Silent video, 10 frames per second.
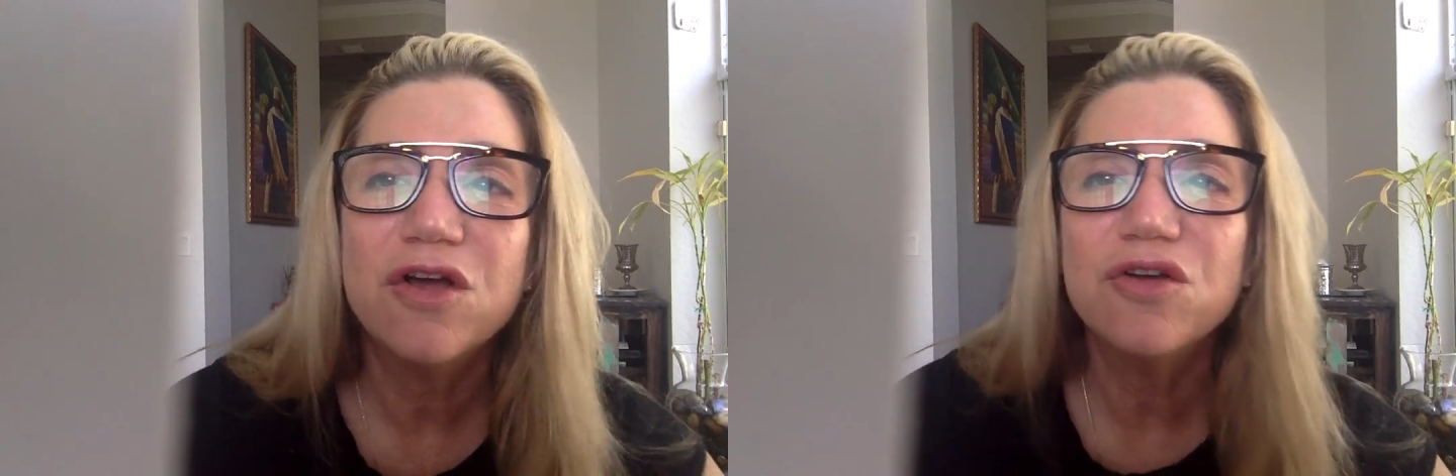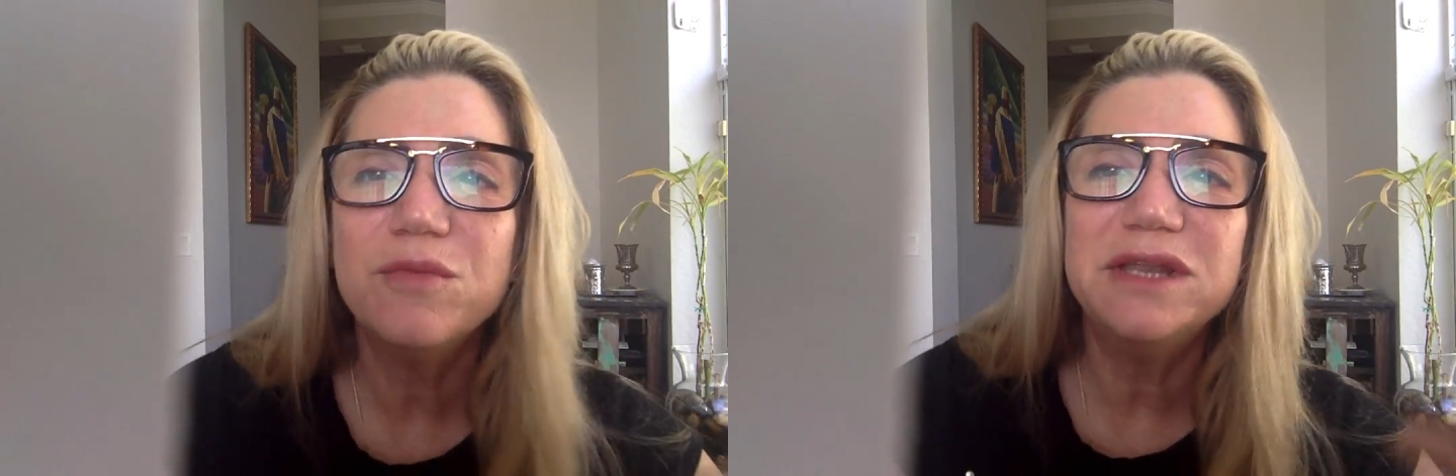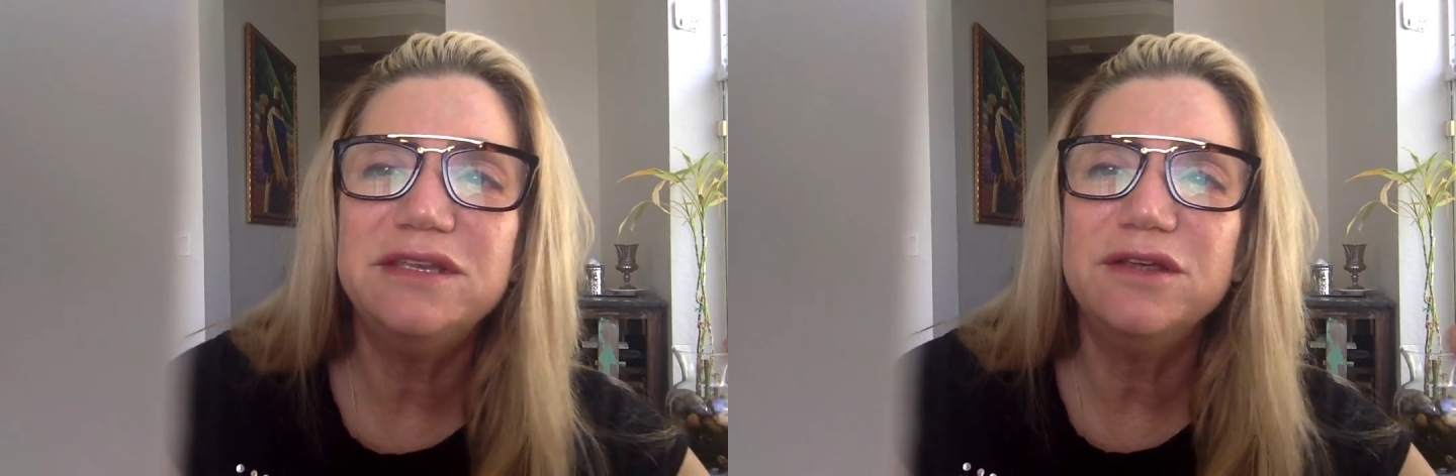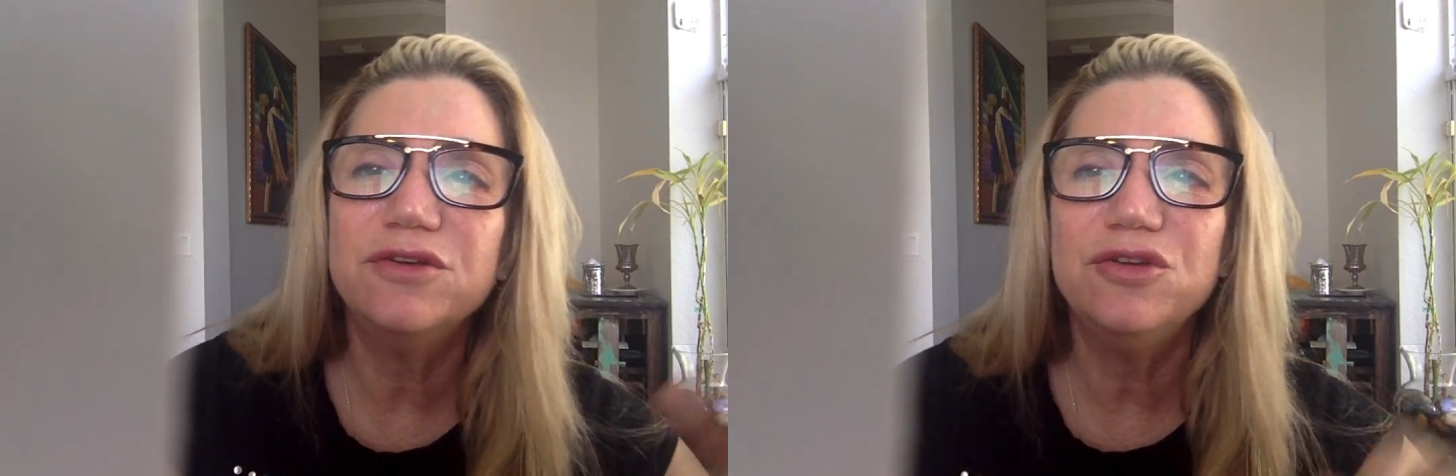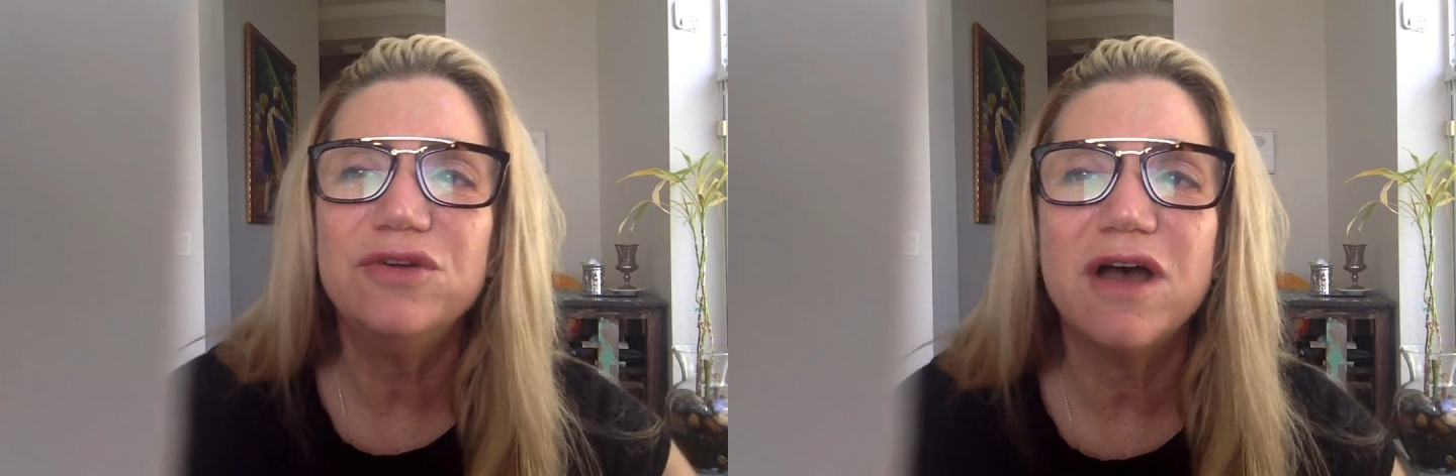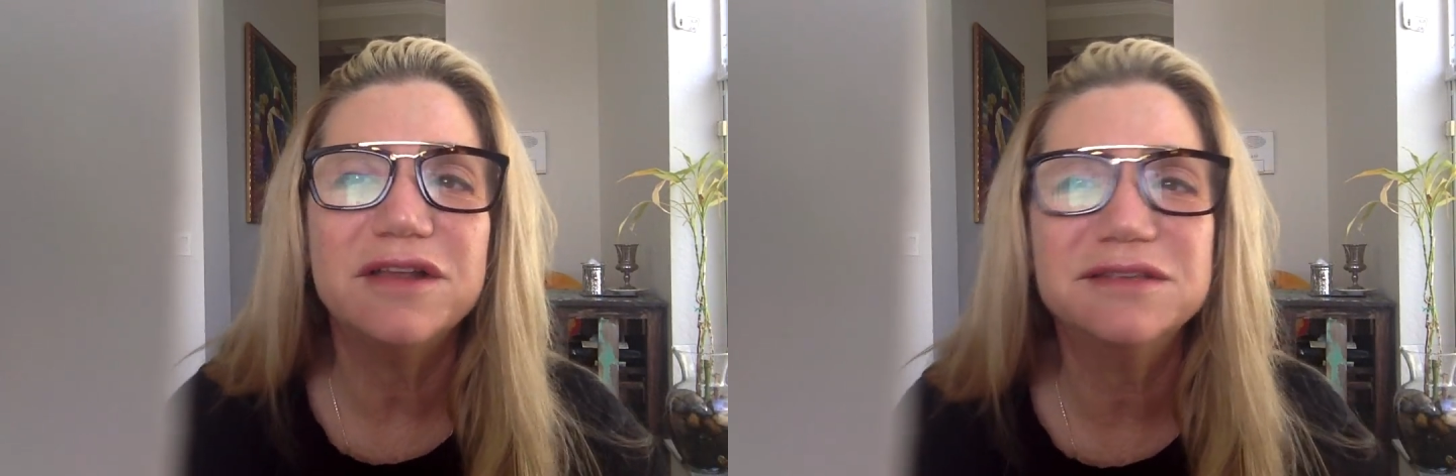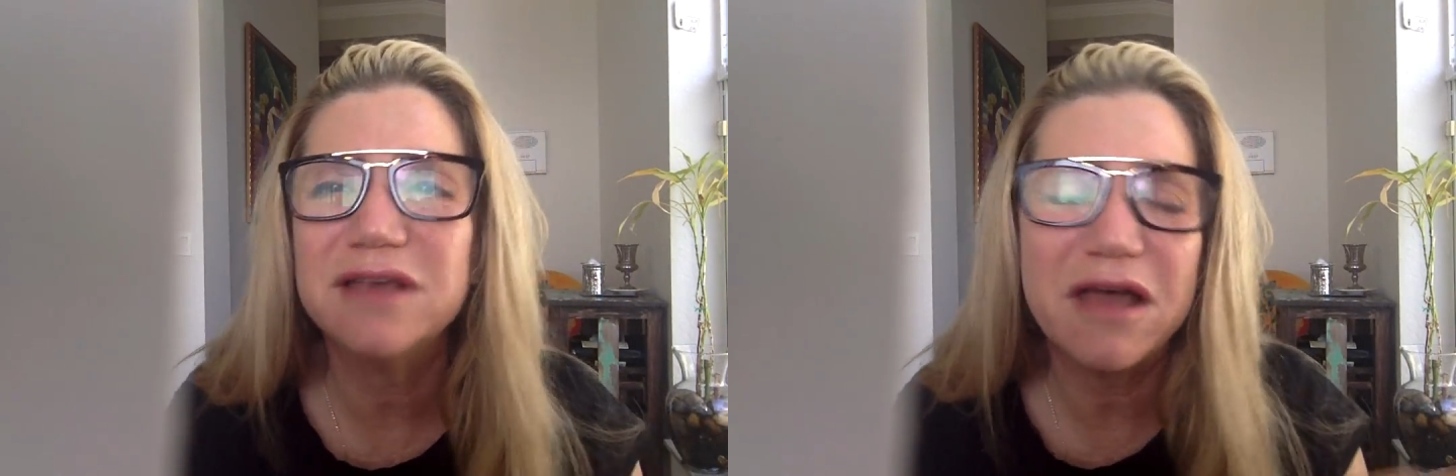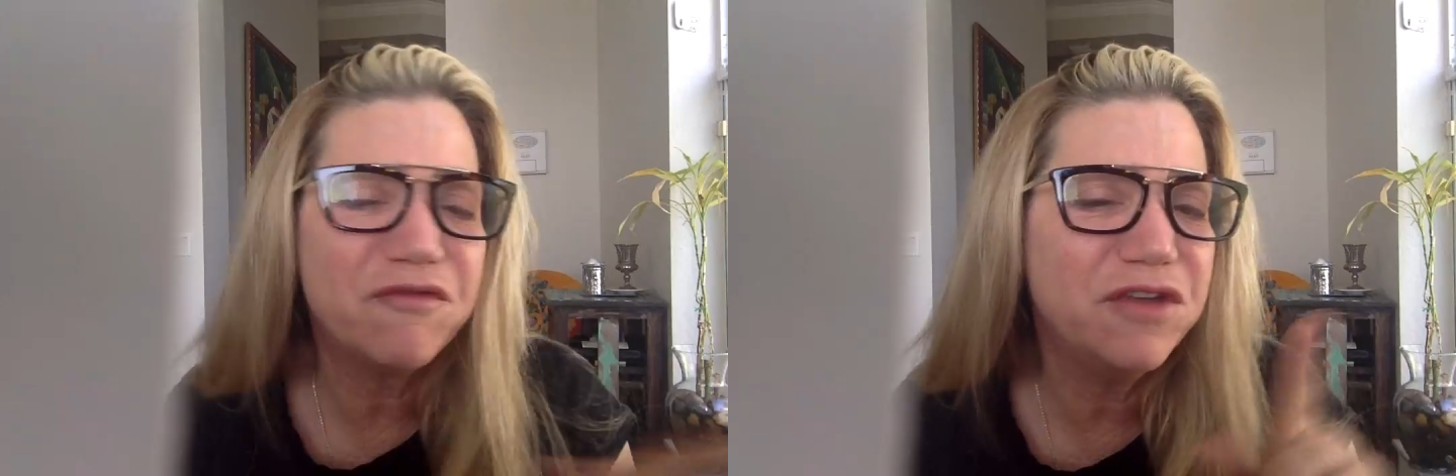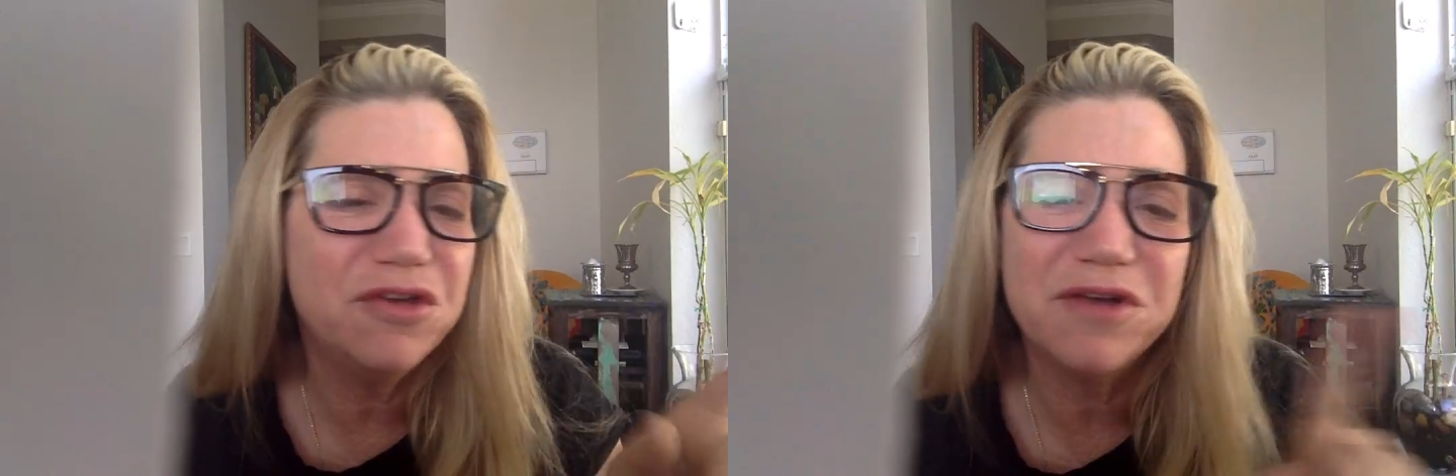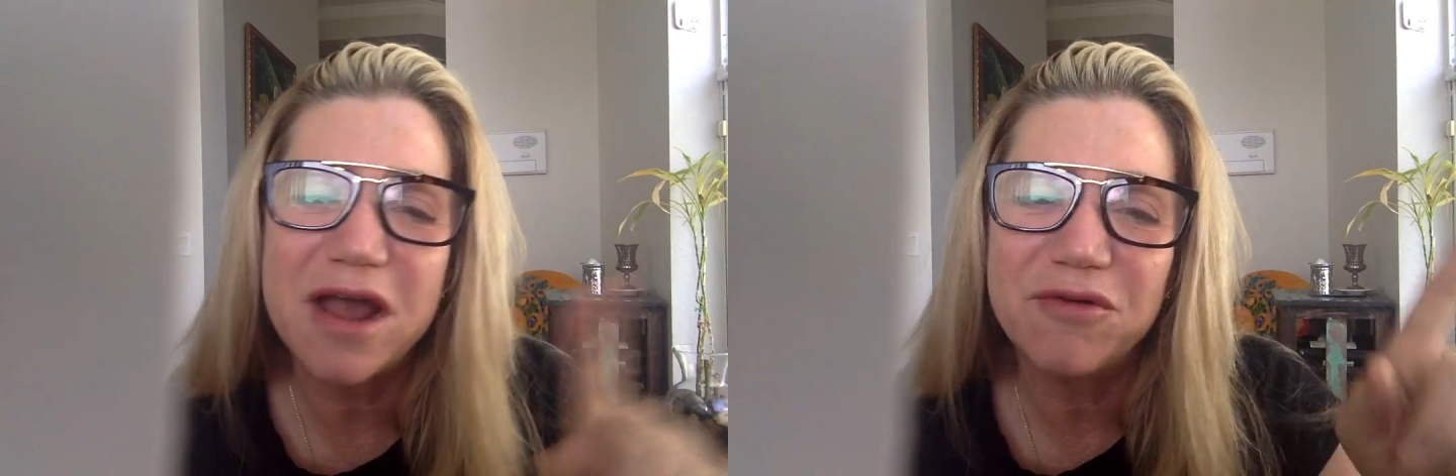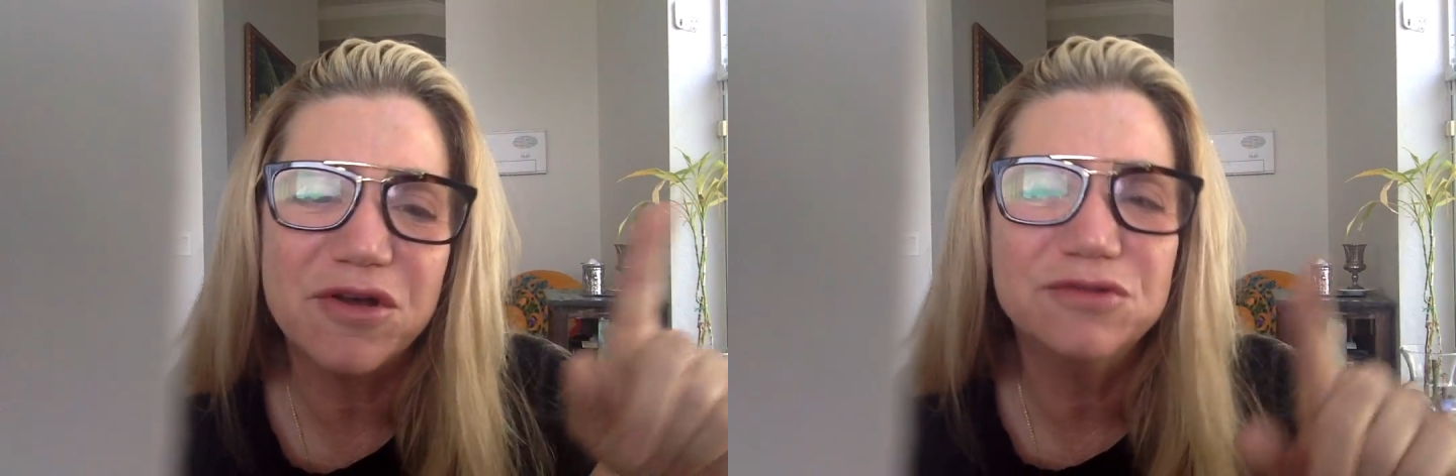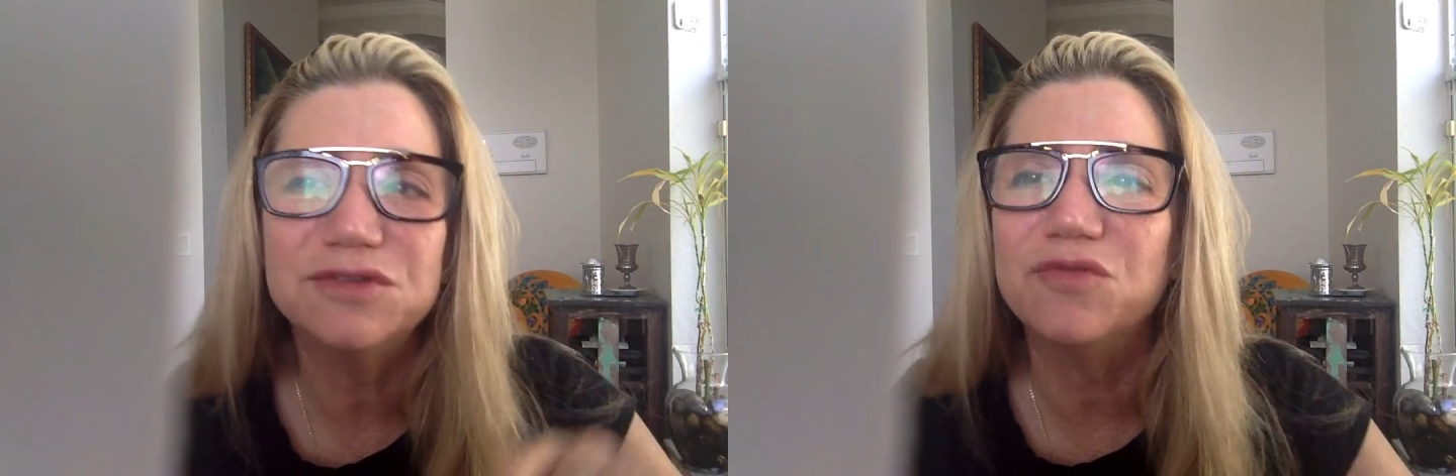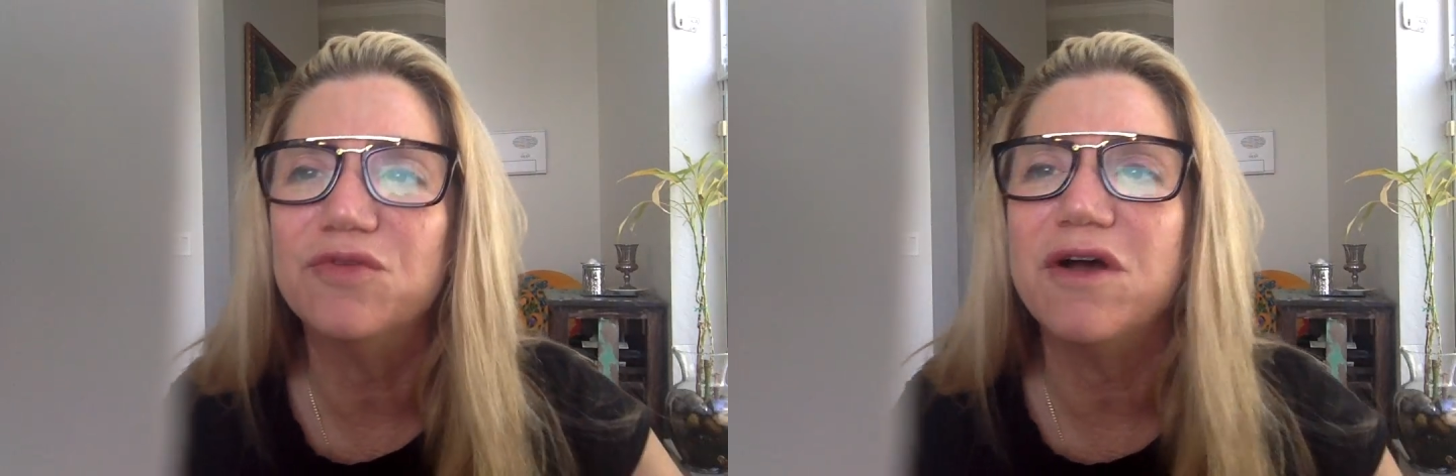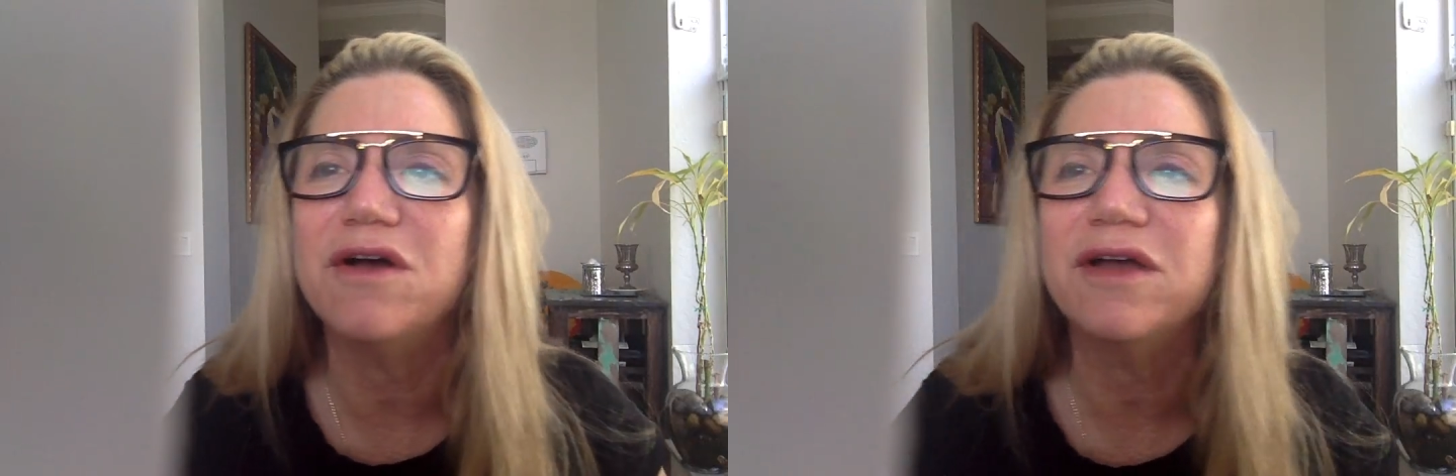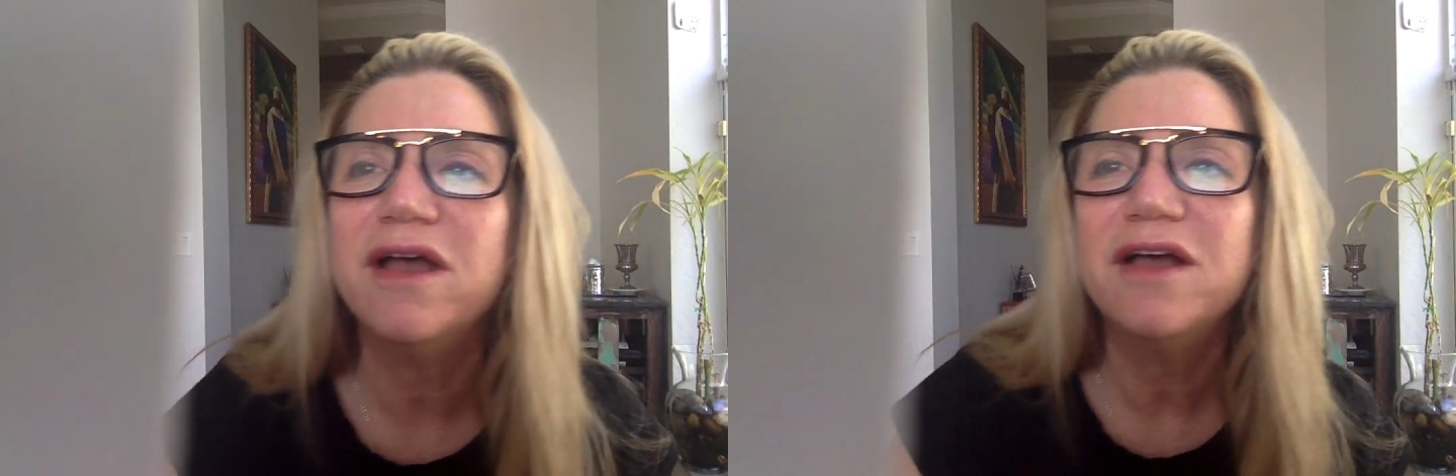Irma, dear, you got us figured out, oh so wrong.